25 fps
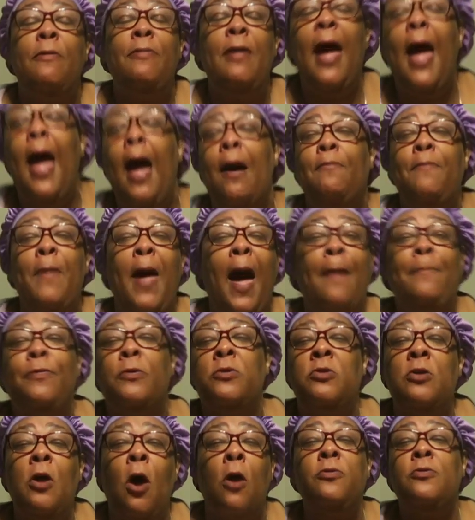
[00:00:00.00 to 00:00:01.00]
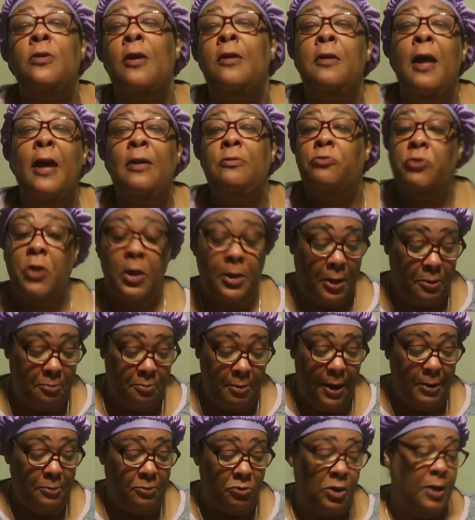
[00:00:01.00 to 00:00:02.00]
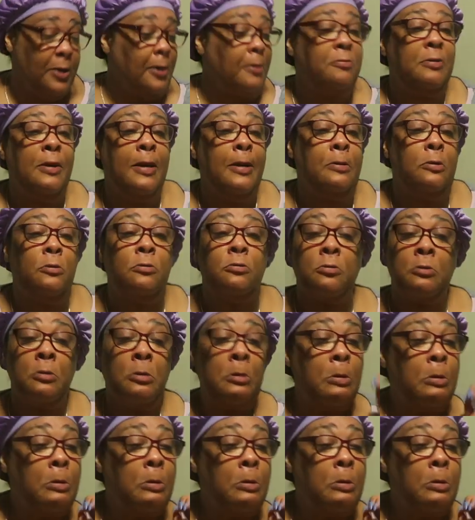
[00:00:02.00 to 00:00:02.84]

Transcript: I'd rather have applesauce and, and chicken and chicken tenders.